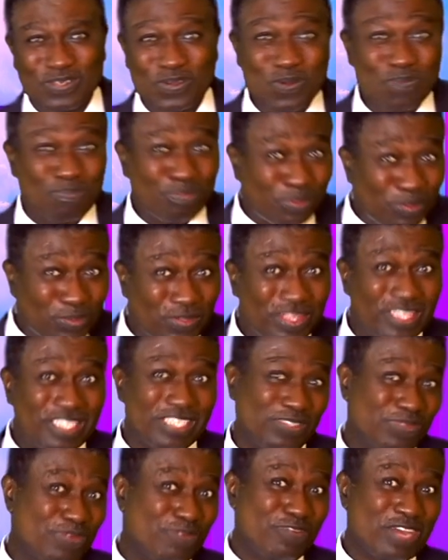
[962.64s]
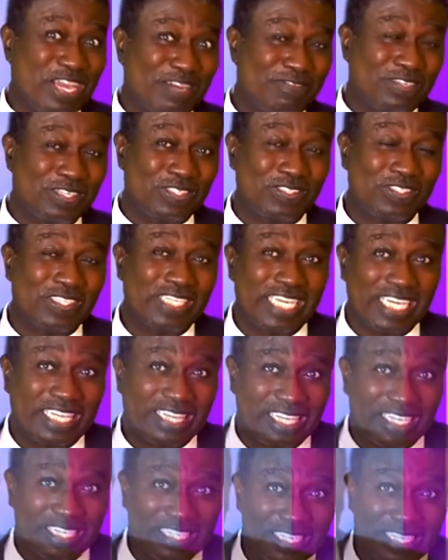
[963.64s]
who put this revival together.